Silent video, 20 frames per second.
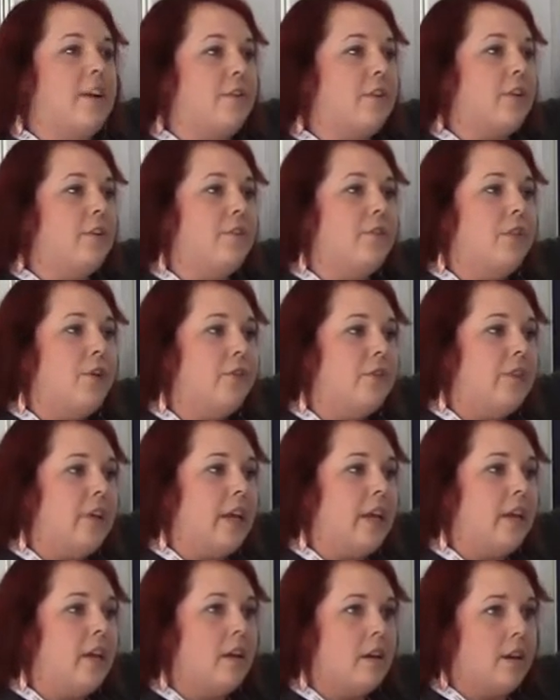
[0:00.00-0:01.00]
kind of
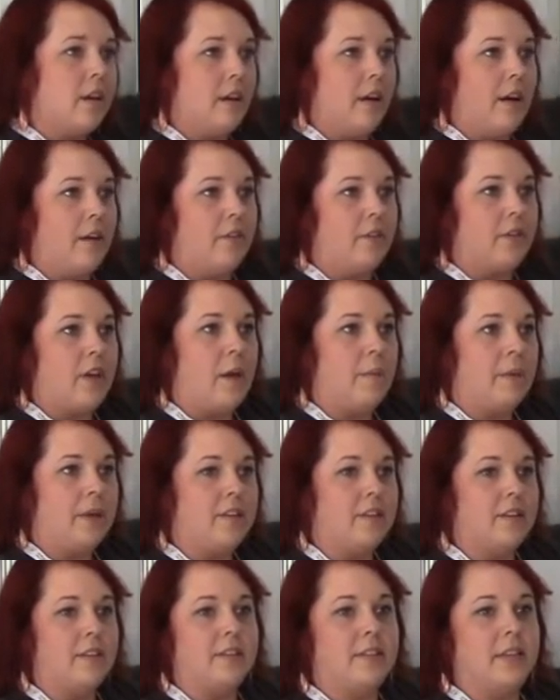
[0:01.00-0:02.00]
confusing of coming
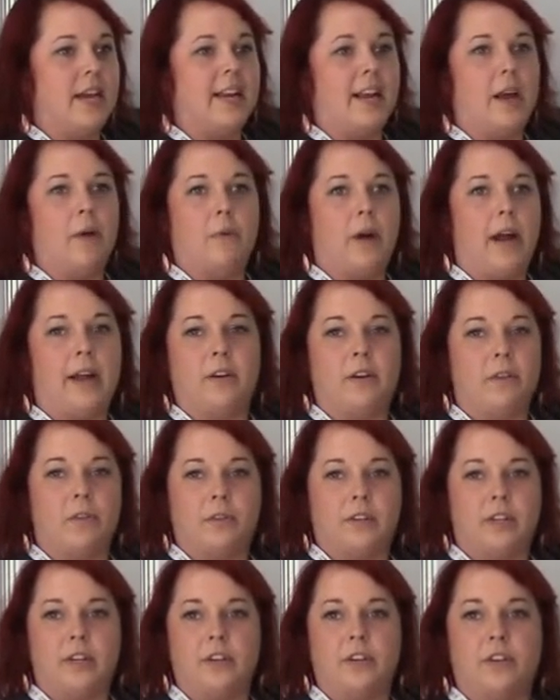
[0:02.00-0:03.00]
to the site. I, I
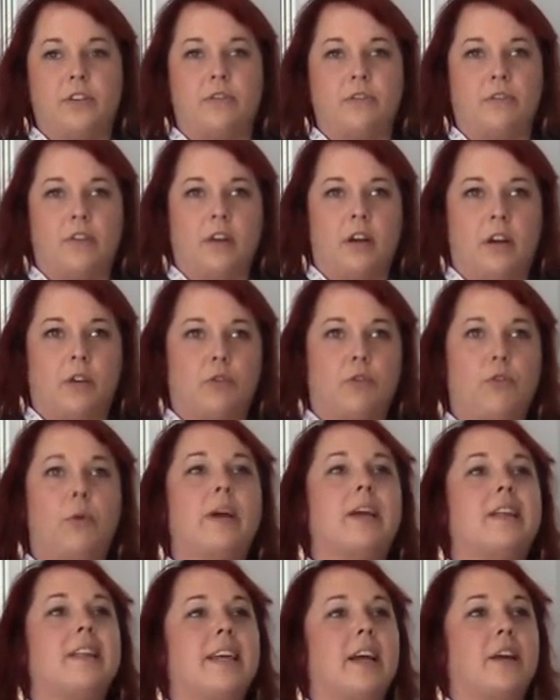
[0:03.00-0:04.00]
don't, didn't
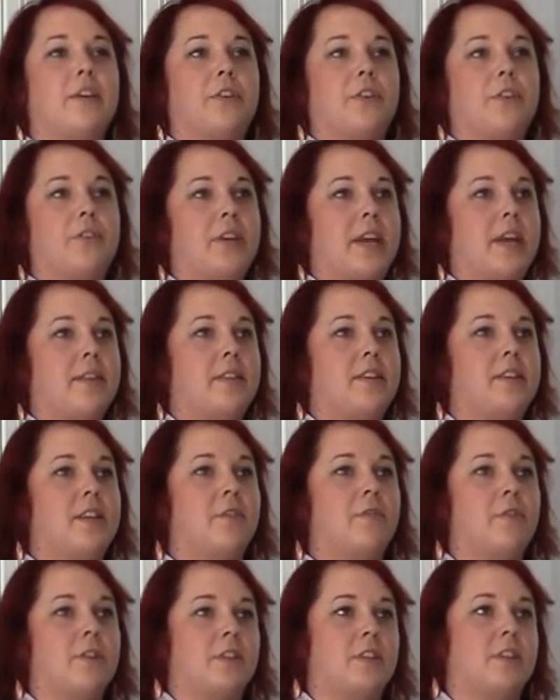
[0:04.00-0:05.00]
quickly understand the
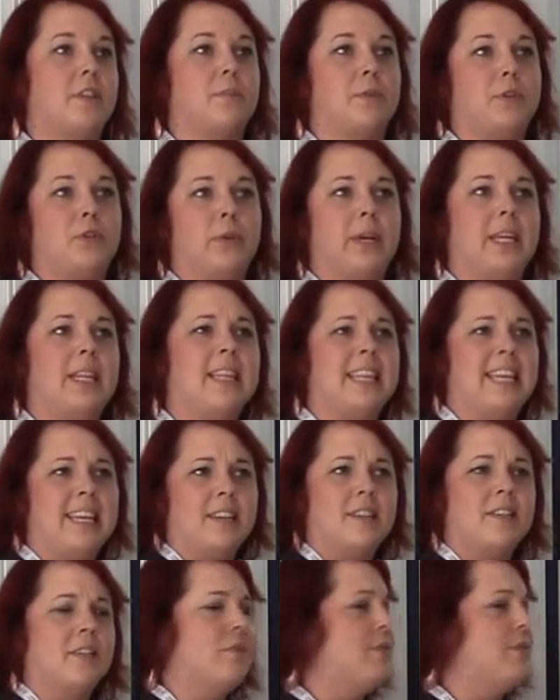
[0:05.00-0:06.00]
differences between links